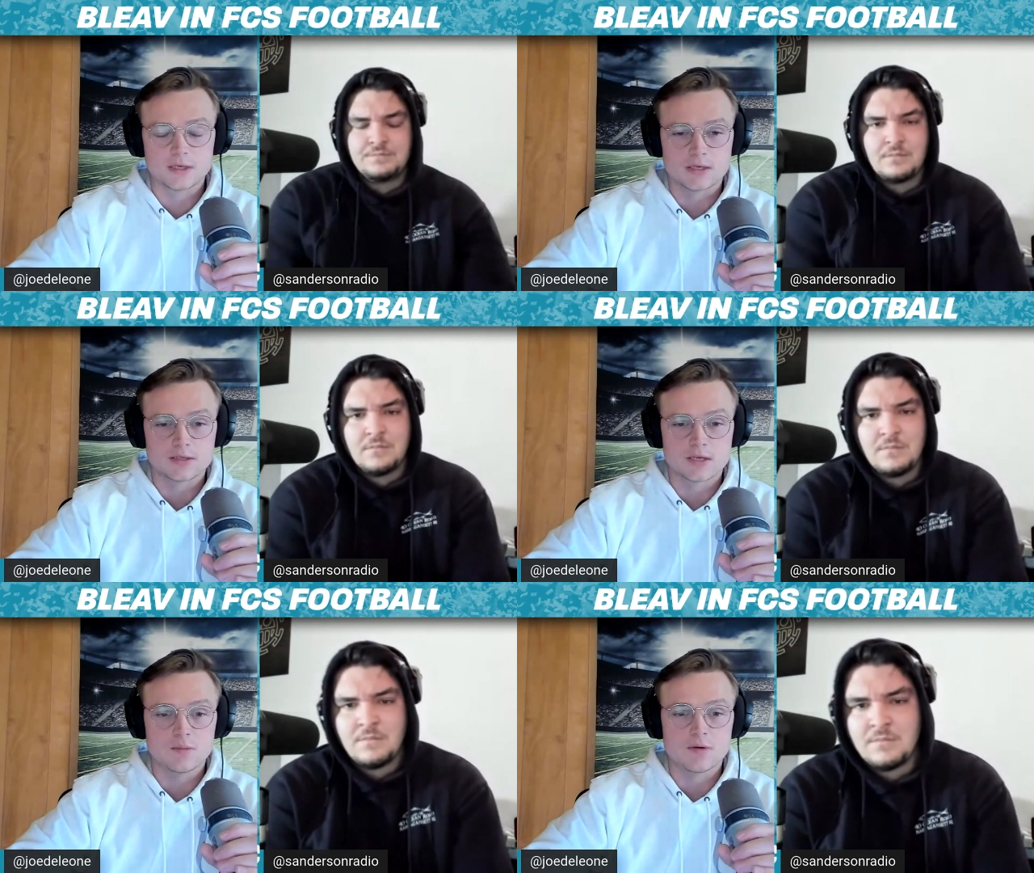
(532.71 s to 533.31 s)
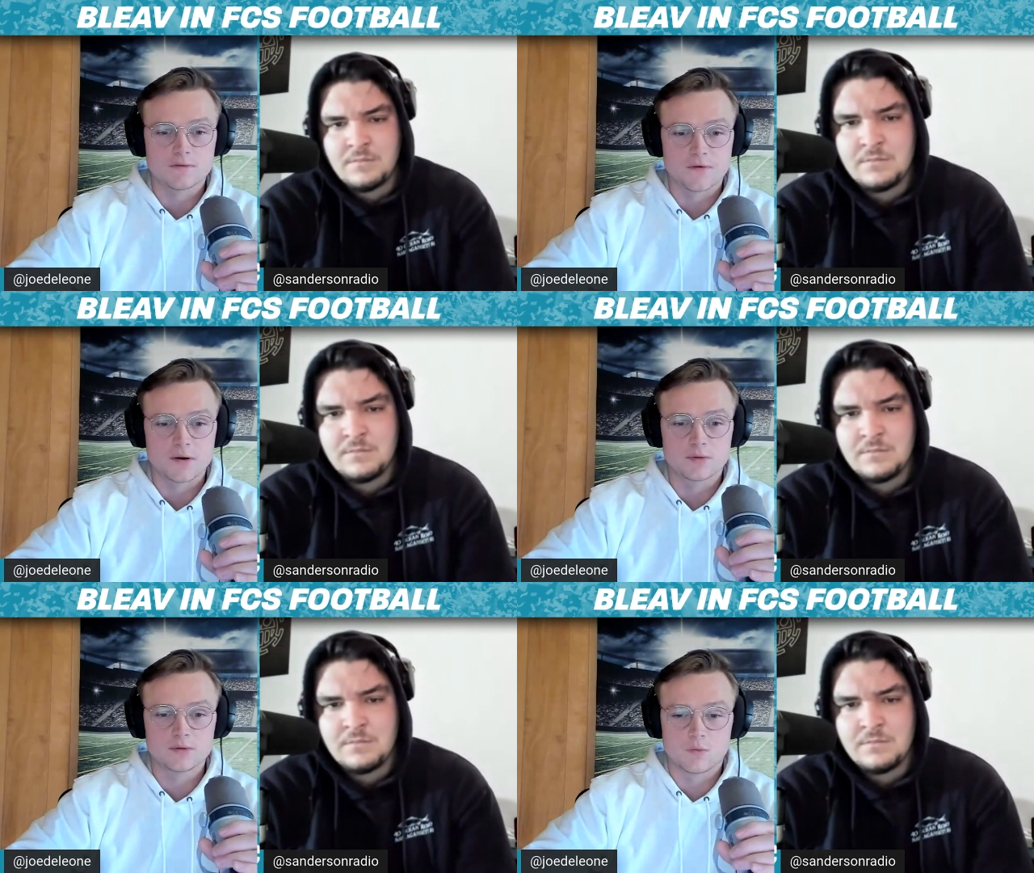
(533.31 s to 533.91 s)
Speaker 1: it, it's going to be a fun
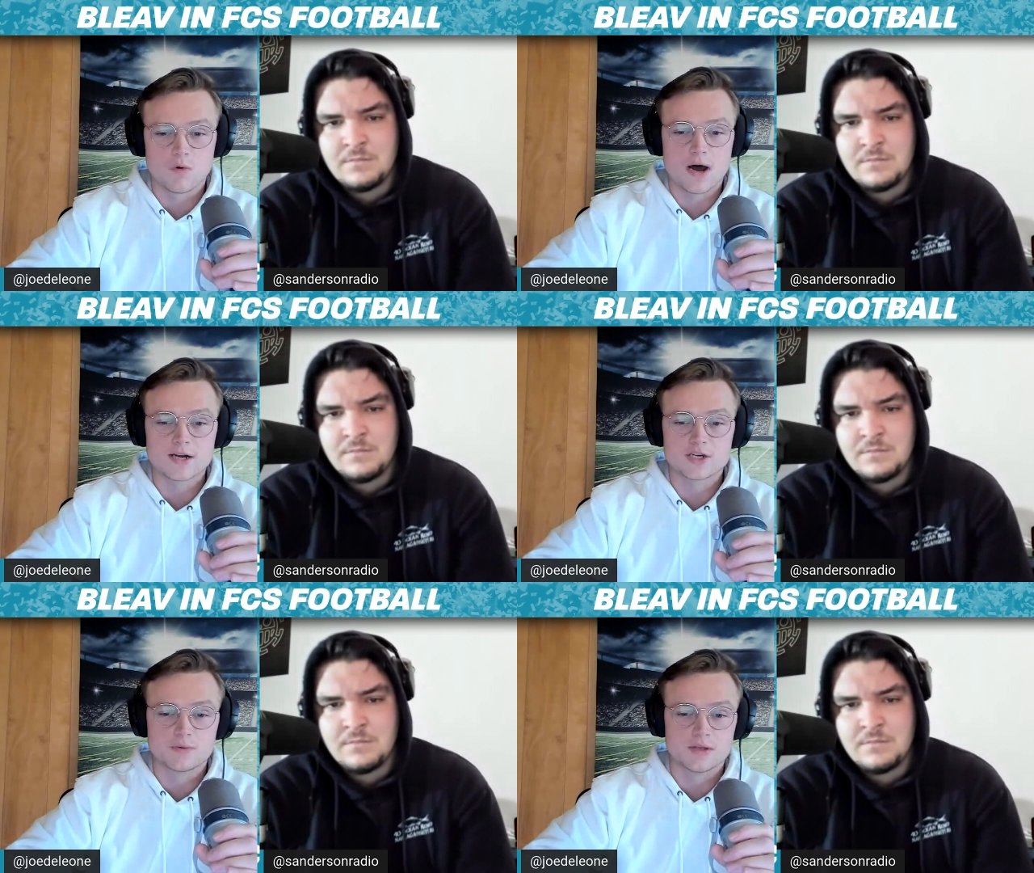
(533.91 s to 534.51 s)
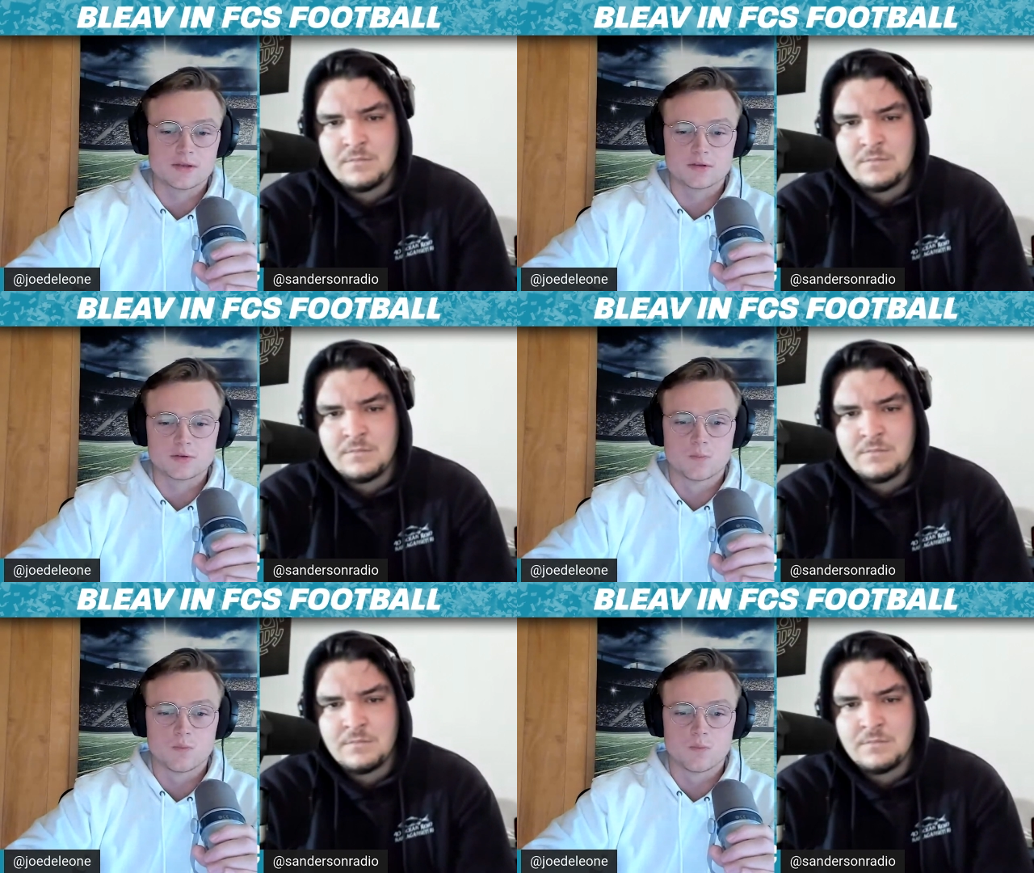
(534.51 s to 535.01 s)
one to watch. Yeah, it's